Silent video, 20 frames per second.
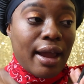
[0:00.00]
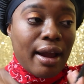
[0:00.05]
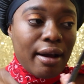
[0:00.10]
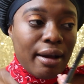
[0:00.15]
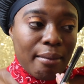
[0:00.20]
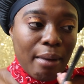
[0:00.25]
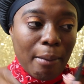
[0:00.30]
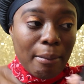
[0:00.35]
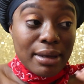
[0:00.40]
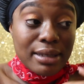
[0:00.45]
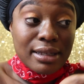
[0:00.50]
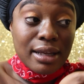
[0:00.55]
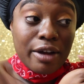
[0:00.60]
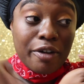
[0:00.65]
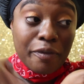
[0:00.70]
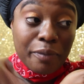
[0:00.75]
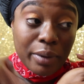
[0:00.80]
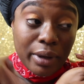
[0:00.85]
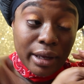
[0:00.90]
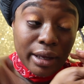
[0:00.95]
caring about
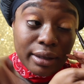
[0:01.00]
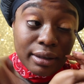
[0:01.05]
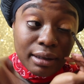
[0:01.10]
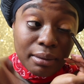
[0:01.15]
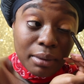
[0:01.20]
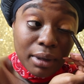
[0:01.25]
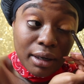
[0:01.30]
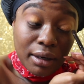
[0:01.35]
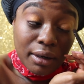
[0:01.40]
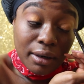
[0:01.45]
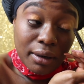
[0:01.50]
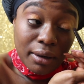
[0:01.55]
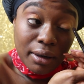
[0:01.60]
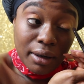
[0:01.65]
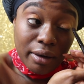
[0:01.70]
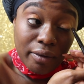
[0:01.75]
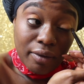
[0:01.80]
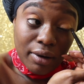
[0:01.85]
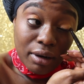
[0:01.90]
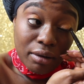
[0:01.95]
myself, because I mean,
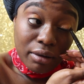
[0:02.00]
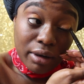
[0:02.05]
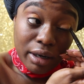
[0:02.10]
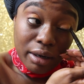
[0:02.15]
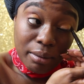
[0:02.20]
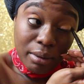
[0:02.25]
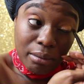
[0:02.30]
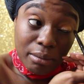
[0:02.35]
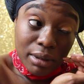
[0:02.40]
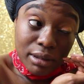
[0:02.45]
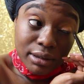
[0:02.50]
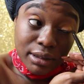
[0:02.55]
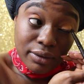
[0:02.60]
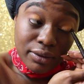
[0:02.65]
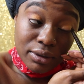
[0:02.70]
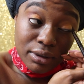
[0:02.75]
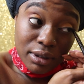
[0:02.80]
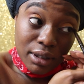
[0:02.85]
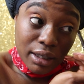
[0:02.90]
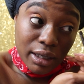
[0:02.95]
if I don't care about
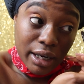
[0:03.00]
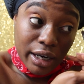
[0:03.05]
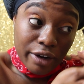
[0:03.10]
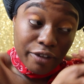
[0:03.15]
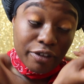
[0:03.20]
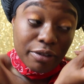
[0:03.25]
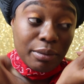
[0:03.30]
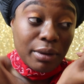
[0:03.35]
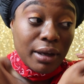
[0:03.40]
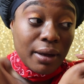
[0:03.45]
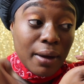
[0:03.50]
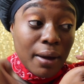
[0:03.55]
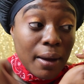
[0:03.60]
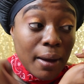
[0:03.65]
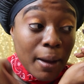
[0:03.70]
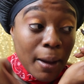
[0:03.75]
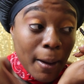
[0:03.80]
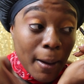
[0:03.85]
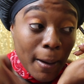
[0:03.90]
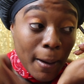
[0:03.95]
myself, who's gonna care for me?
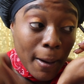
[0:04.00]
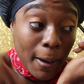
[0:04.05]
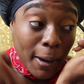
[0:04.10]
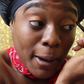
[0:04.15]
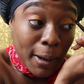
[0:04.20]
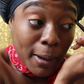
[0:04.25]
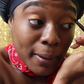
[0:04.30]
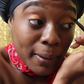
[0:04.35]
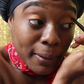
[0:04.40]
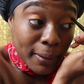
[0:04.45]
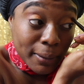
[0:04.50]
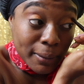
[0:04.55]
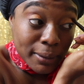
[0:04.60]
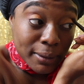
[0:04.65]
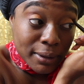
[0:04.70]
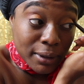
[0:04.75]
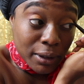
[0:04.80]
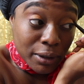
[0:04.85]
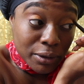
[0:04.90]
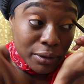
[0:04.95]

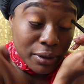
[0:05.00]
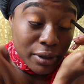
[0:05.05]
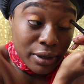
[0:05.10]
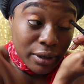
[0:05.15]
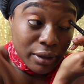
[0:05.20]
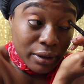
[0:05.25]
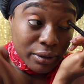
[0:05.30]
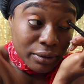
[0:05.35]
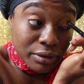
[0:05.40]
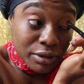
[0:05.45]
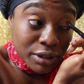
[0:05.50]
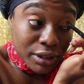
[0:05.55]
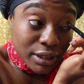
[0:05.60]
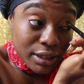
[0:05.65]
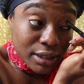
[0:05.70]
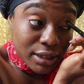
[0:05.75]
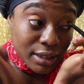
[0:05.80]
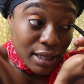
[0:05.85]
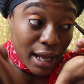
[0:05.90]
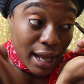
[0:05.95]
So, you know,
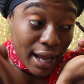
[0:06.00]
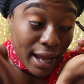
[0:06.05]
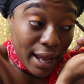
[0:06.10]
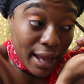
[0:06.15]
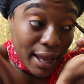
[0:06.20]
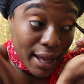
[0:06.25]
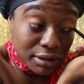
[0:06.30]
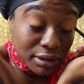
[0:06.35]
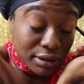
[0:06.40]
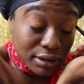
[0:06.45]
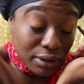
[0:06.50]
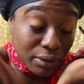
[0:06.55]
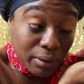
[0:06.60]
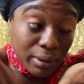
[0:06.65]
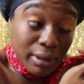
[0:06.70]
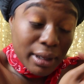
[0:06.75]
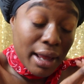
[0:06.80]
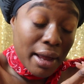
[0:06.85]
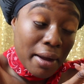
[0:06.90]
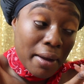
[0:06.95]
just
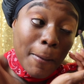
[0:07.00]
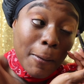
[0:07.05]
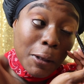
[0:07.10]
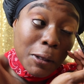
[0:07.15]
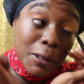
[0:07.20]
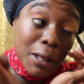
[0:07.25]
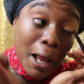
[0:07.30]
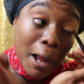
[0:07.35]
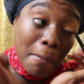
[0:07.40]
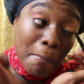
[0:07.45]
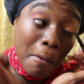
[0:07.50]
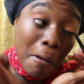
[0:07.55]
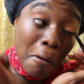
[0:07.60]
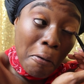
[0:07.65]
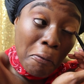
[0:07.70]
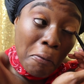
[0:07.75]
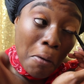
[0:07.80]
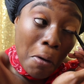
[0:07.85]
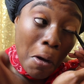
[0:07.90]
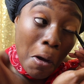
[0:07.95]
knowing that it's not
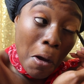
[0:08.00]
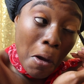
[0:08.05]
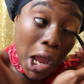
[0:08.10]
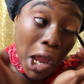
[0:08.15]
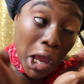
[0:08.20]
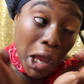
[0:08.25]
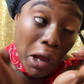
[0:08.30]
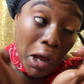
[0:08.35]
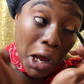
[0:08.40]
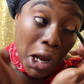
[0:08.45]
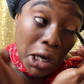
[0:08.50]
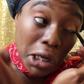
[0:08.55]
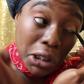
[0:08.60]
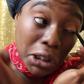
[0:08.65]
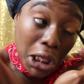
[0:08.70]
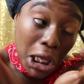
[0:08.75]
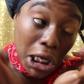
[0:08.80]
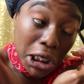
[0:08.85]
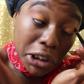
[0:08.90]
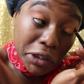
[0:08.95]
my fault and how to
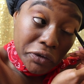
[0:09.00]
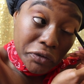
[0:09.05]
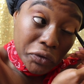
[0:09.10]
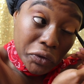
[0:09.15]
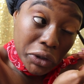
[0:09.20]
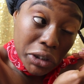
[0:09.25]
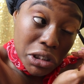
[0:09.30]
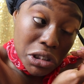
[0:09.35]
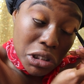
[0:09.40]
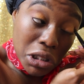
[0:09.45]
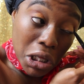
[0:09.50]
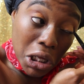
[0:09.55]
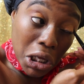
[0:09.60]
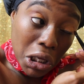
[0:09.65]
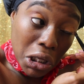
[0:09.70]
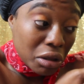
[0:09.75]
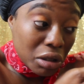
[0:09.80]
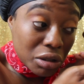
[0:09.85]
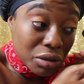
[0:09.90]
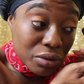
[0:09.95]
decide to voice
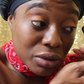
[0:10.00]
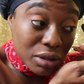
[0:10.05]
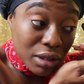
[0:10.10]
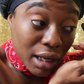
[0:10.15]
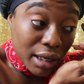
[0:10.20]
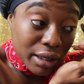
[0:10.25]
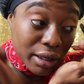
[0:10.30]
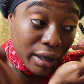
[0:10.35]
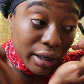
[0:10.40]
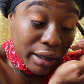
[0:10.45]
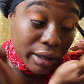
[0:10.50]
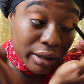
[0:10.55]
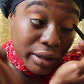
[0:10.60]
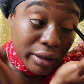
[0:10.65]
things. This was not dark